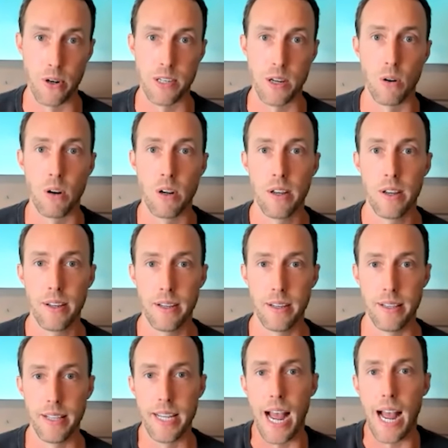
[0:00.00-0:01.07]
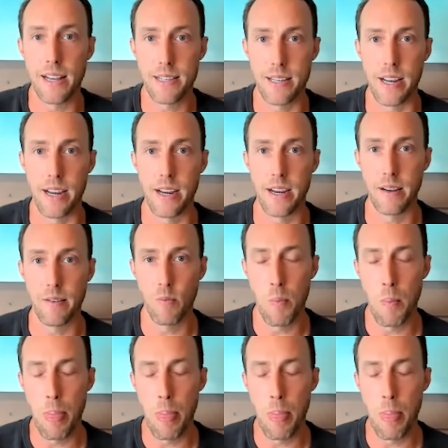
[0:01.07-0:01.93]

So the assay